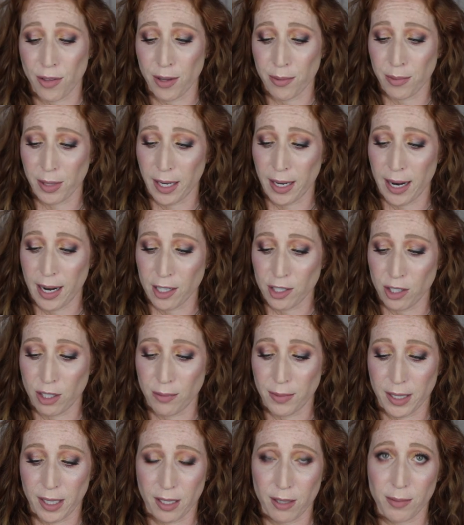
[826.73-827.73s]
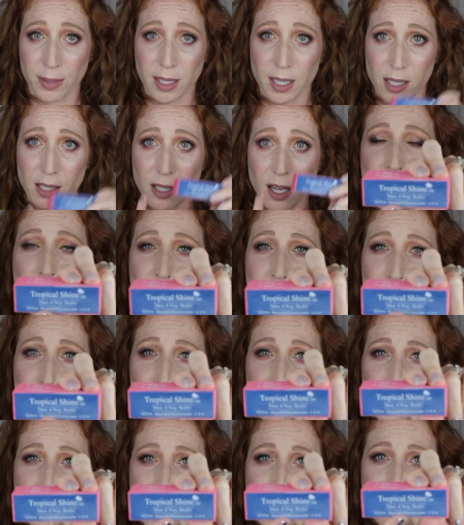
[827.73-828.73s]
than when I actually went in with this
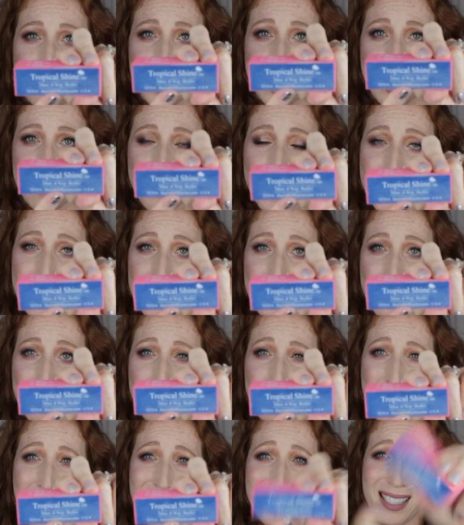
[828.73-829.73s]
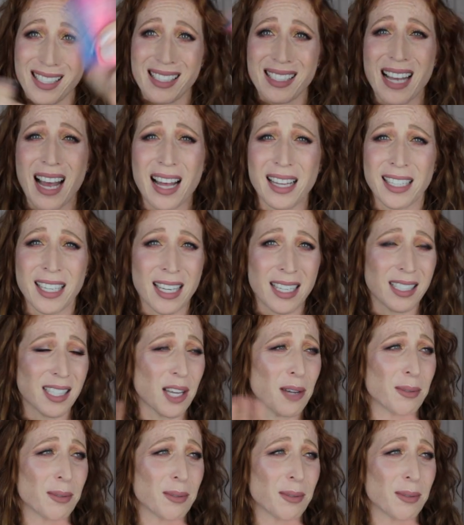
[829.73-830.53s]
Tropical Shine one I picked up at Sally's.